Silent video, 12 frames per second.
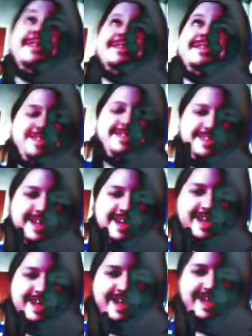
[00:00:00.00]
Oh
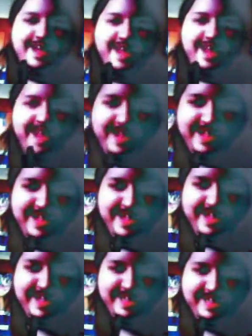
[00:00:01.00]
man.
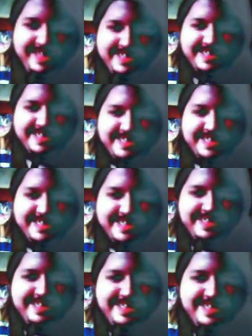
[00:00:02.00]
Oh, pardon the
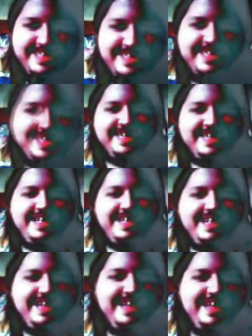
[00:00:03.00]
screaming, it's just a
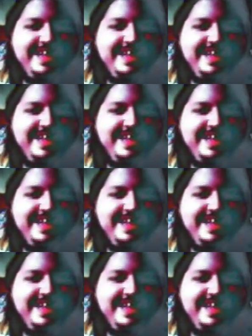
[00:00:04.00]
baby.